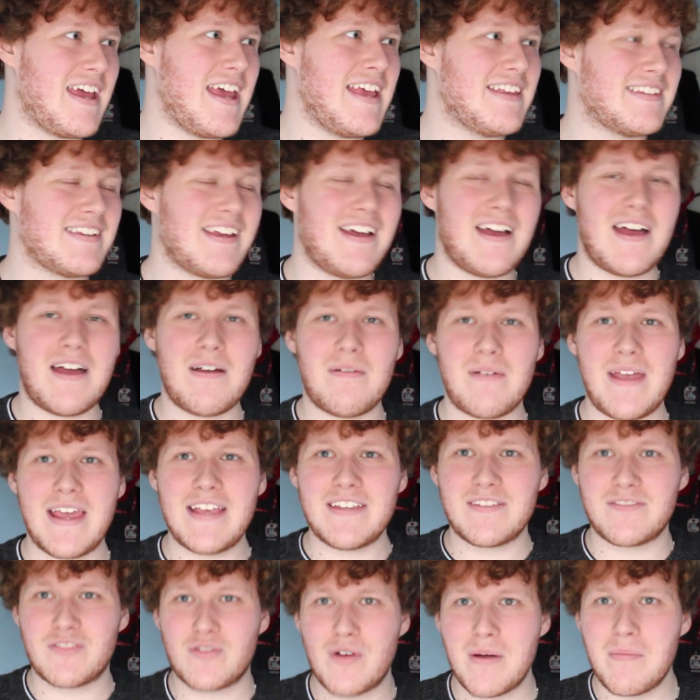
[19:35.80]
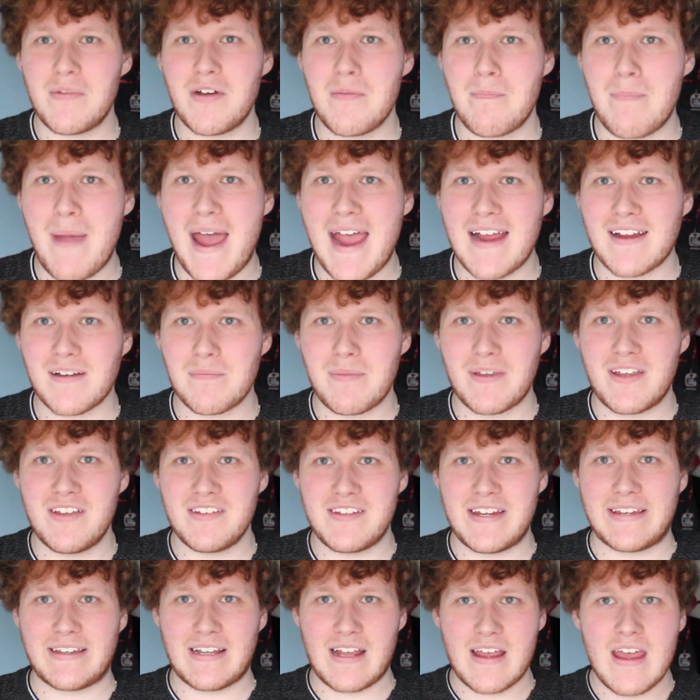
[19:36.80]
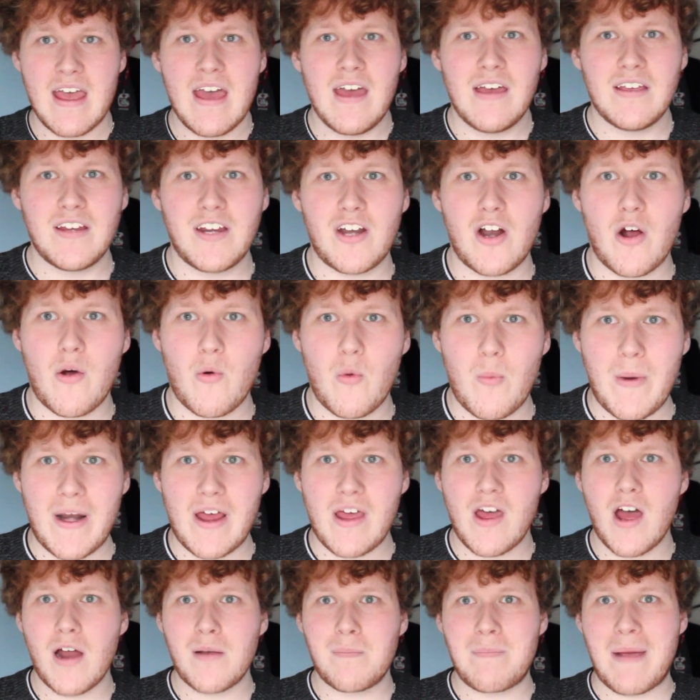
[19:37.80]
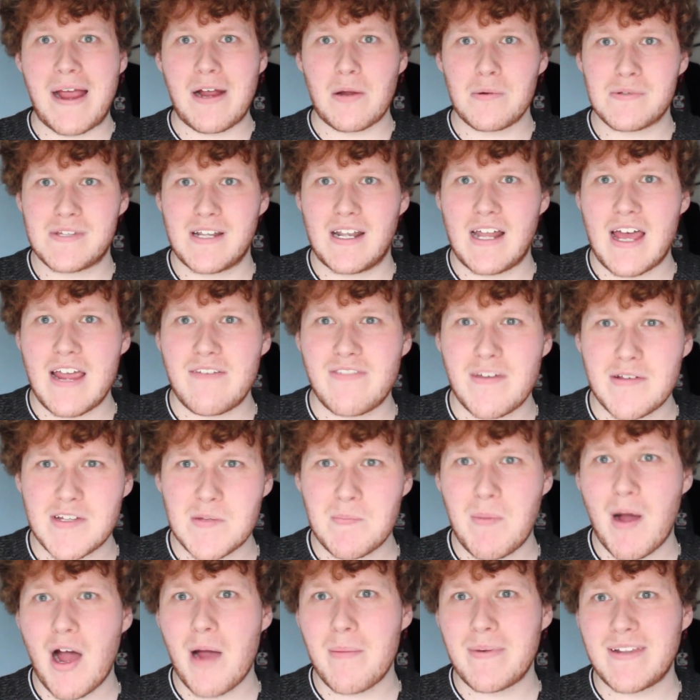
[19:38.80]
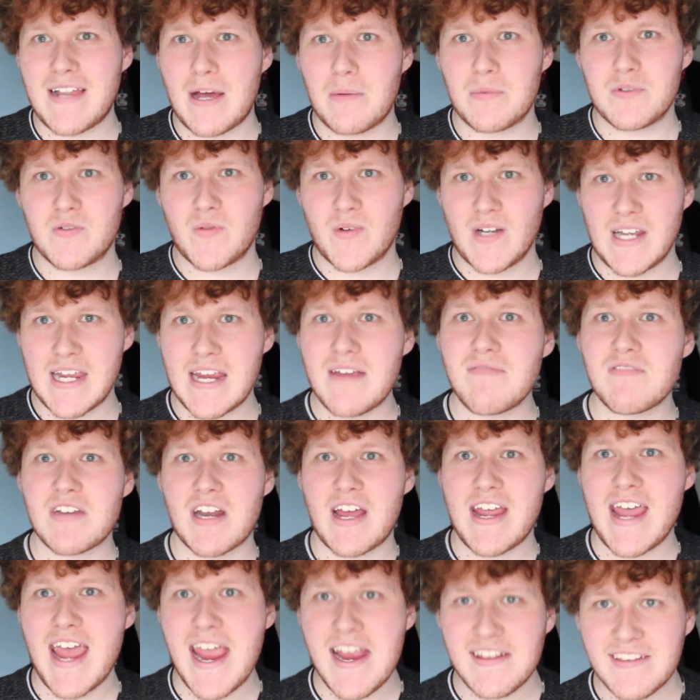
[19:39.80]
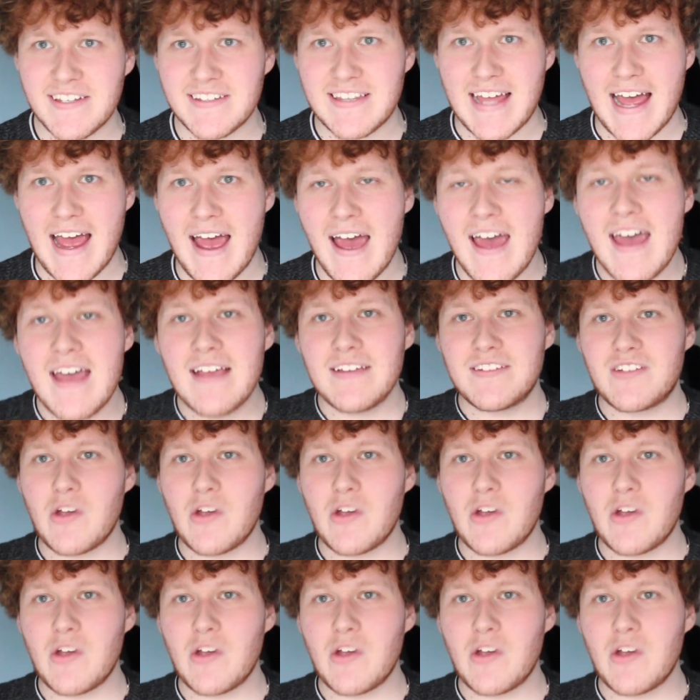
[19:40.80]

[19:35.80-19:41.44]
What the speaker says: is his treatment of Bang, because he's like, you know, when I heard Bang was alive, there was a part of me that was relieved, and I hated that.